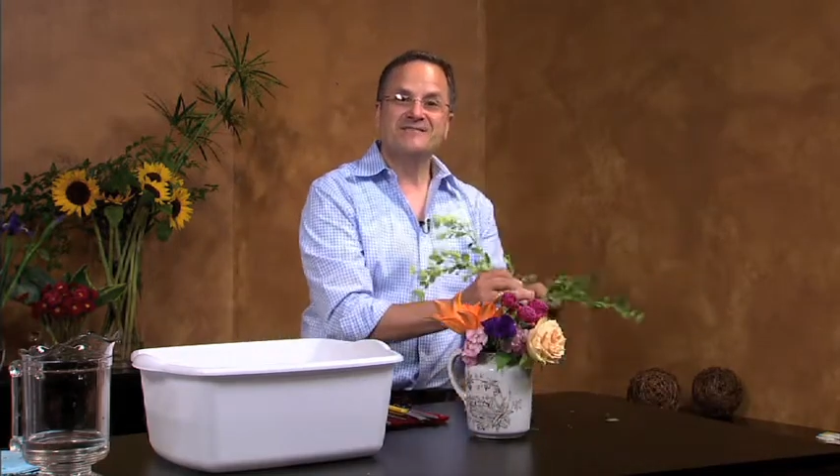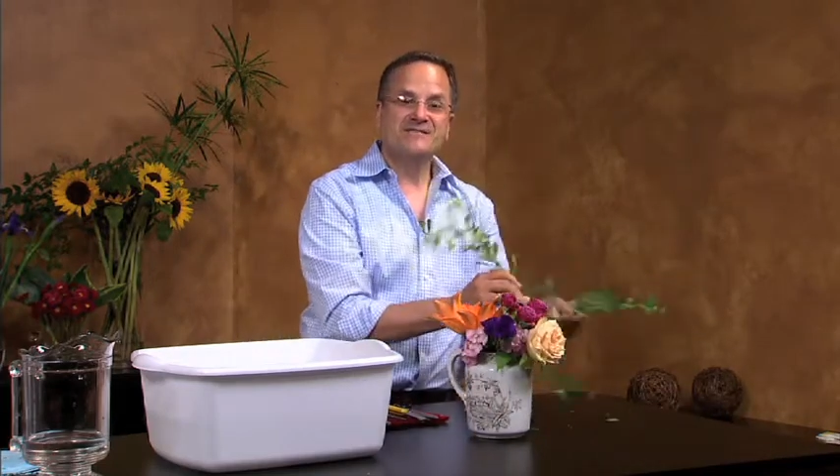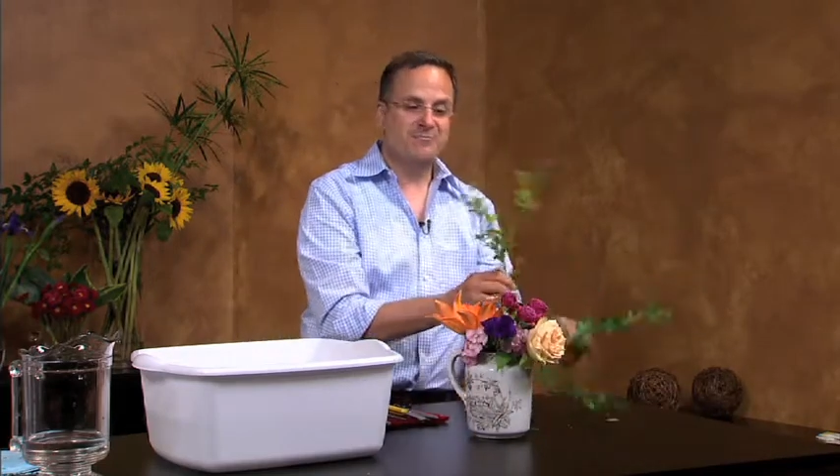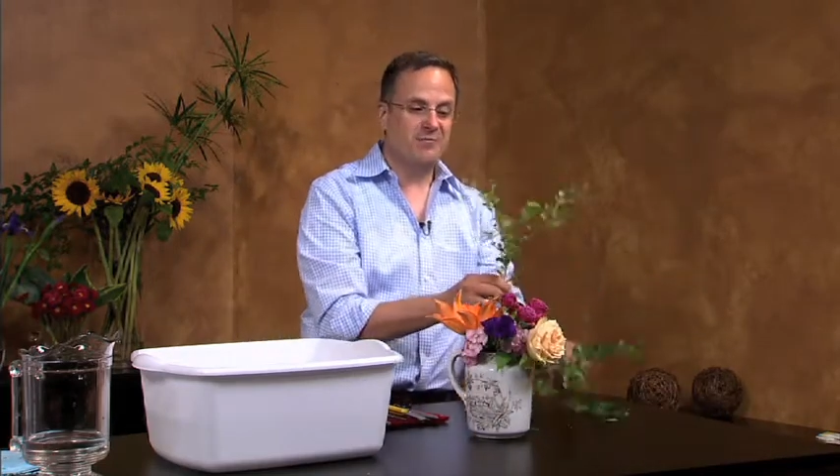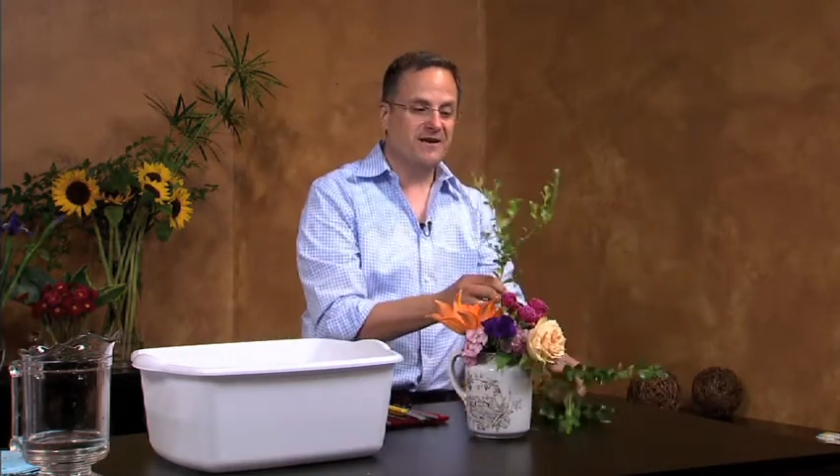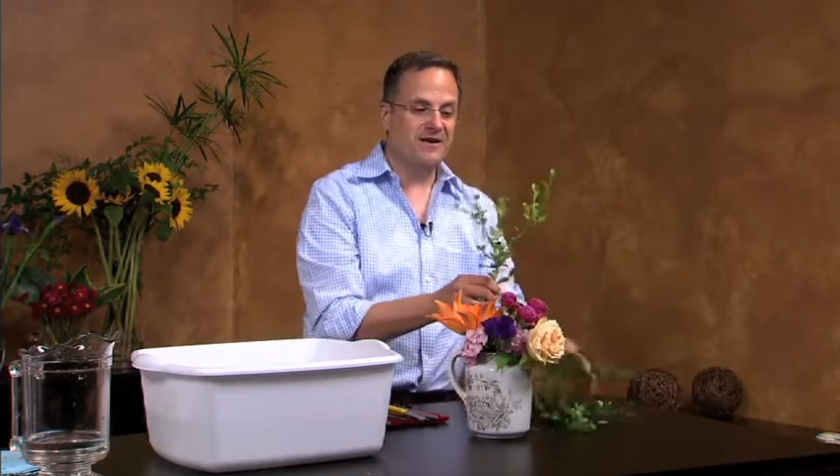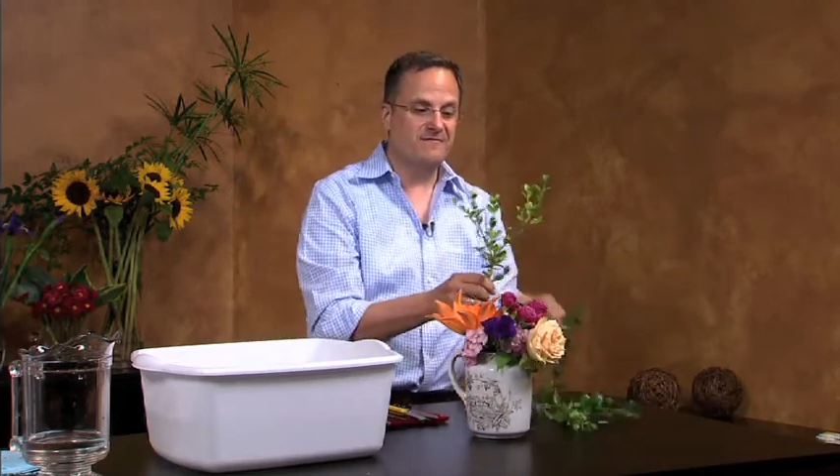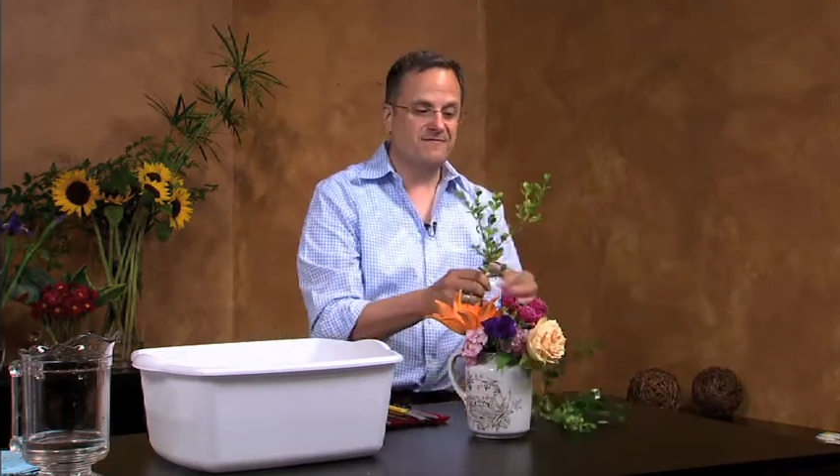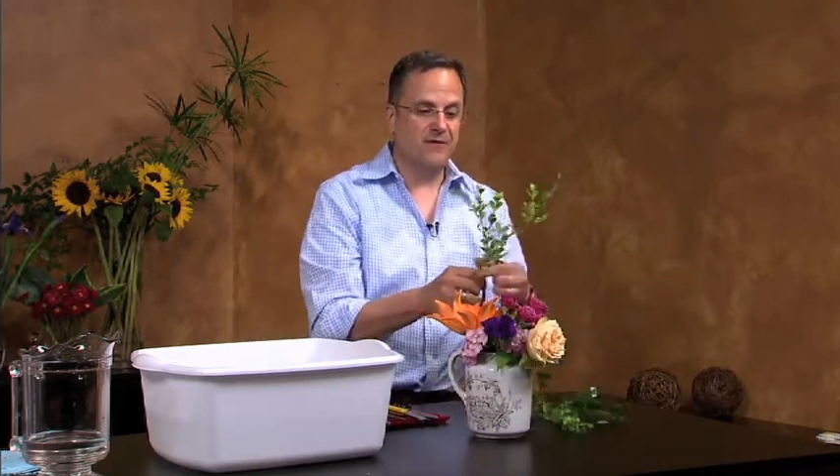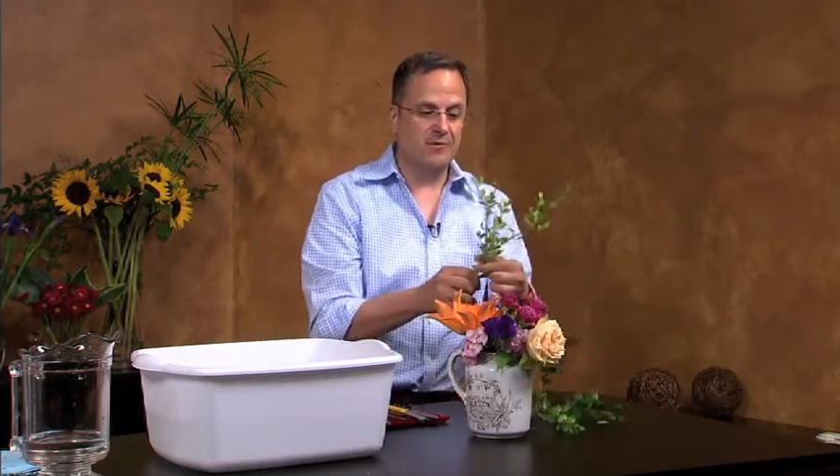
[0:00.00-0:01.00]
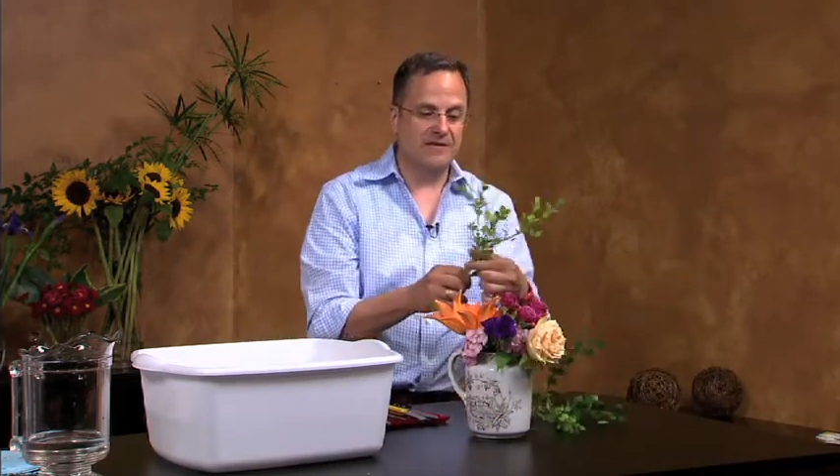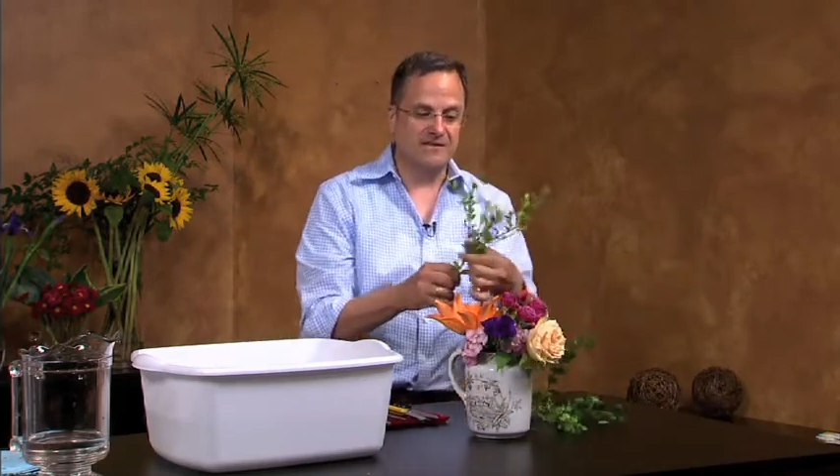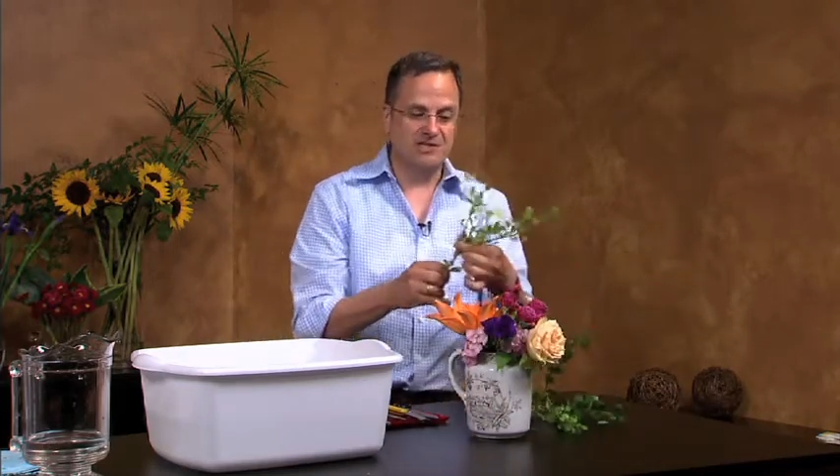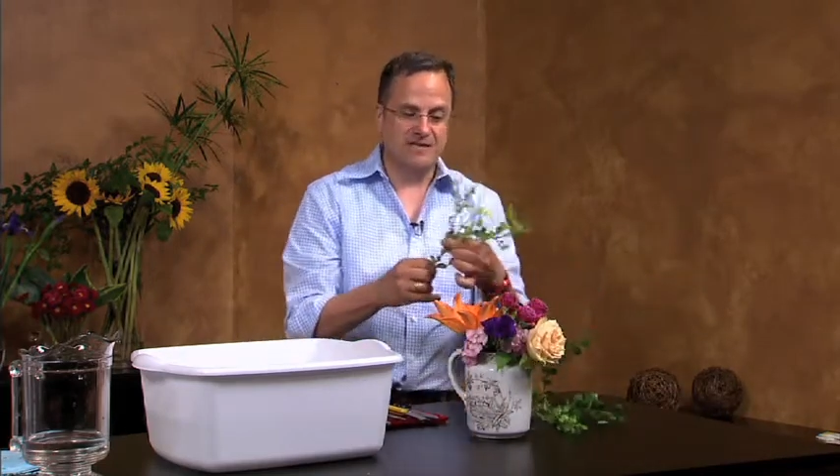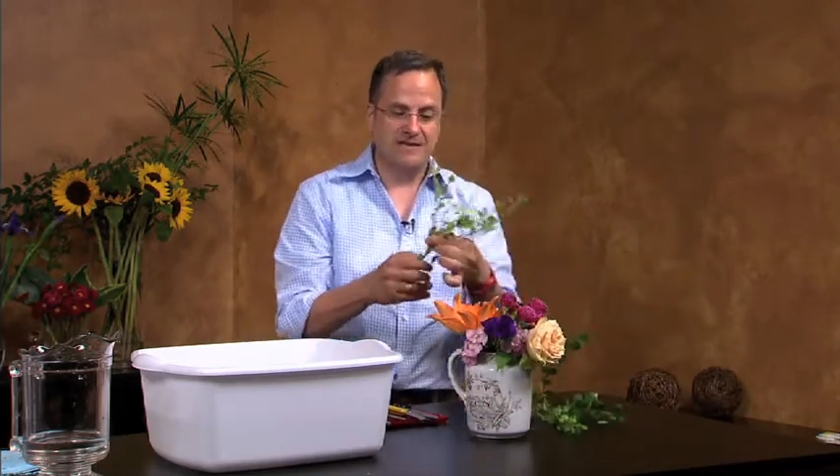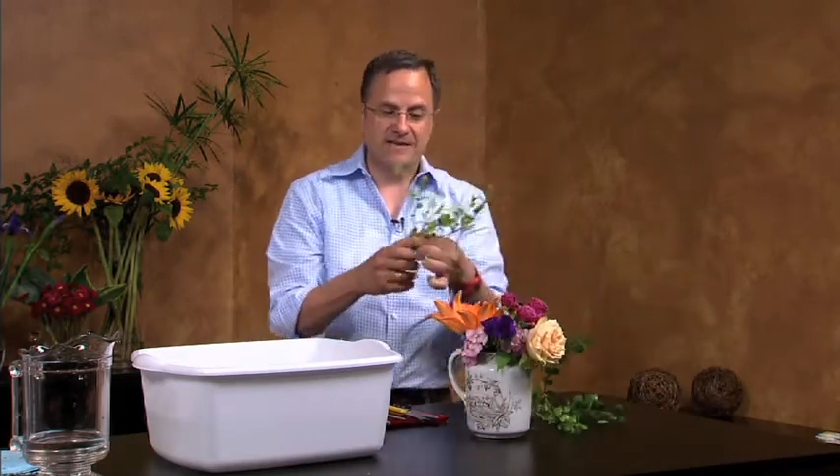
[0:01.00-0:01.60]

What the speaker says: sprig of foliage.